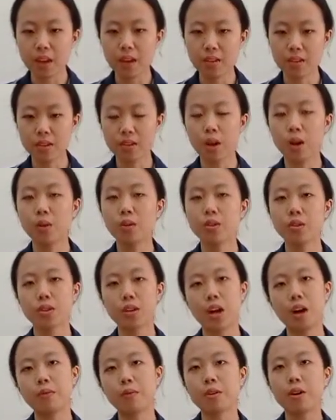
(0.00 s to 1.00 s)
So
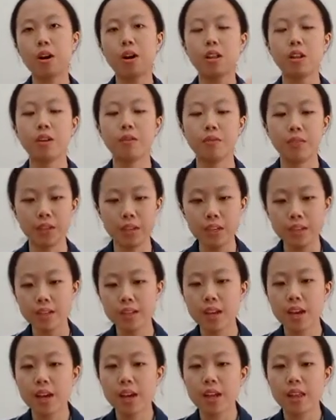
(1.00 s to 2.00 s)
to cover all of this,
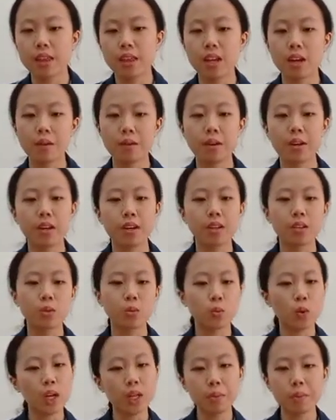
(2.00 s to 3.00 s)
there is
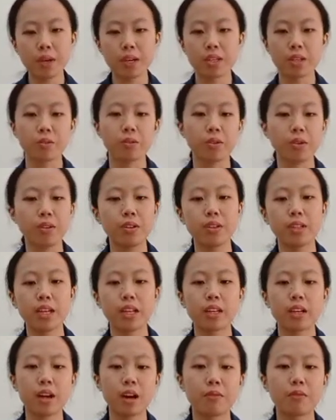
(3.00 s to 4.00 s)
one big circle
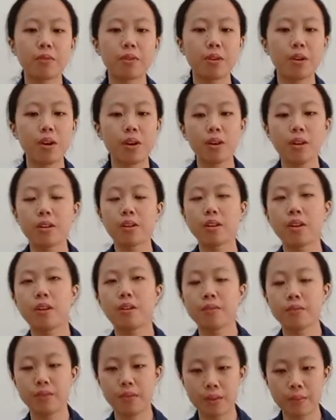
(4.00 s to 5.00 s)
that covers all
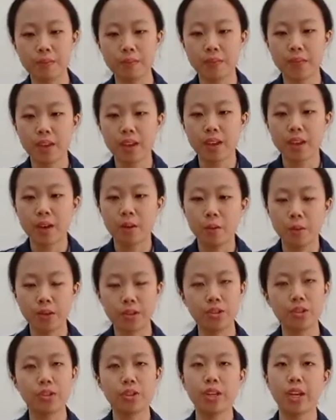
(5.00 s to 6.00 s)
of them,
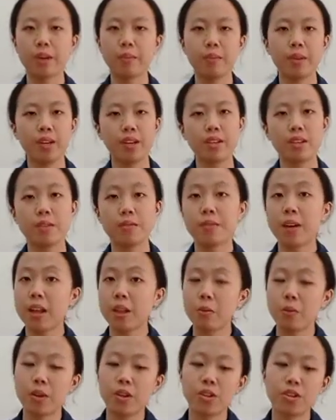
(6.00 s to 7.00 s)
which name is
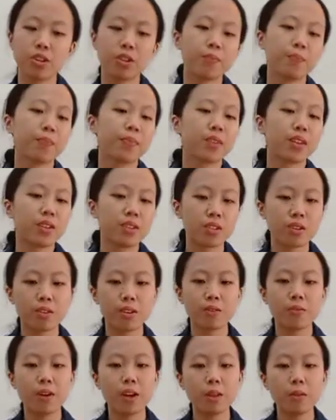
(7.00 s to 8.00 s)
evaluation. So
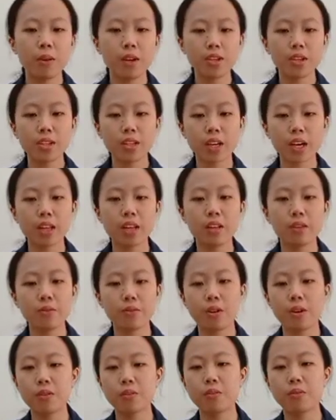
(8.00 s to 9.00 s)
evaluation can
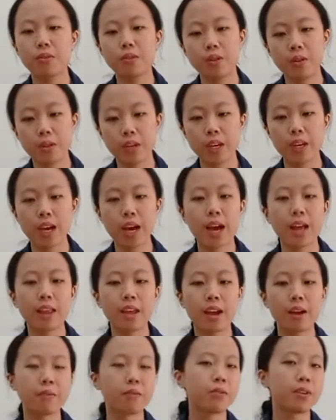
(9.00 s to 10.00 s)
involve looking at
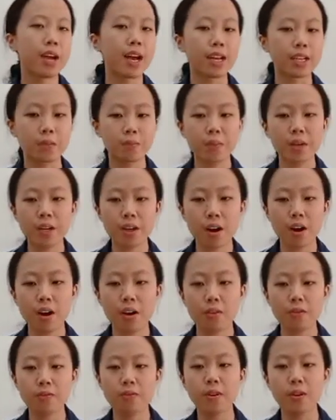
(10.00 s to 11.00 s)
every aspect
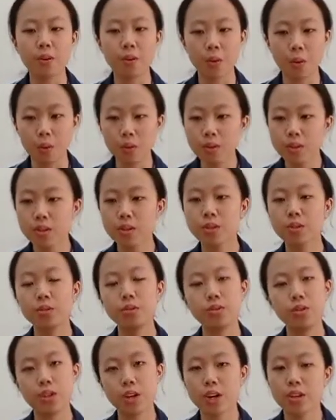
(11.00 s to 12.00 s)
of a course to
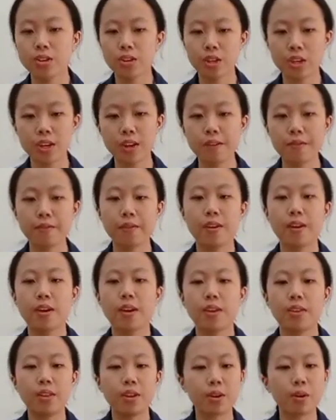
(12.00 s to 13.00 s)
judge
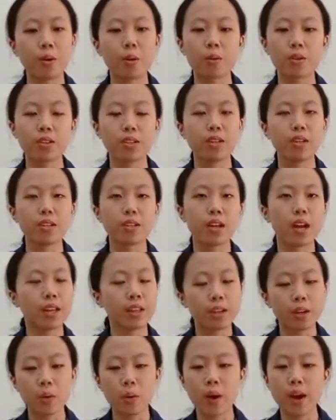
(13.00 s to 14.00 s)
if the course is
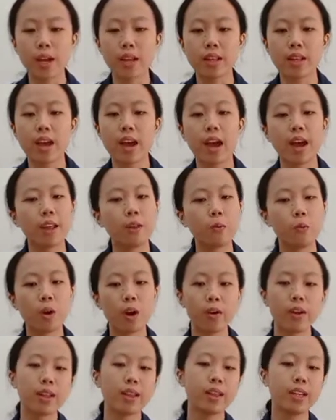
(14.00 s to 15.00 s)
adequate and
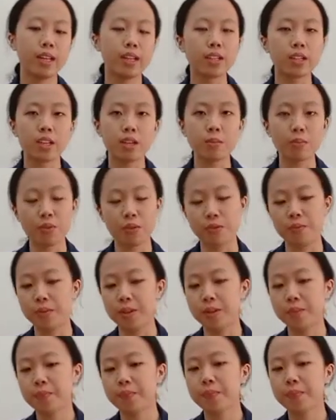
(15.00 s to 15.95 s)
where it needs improvement.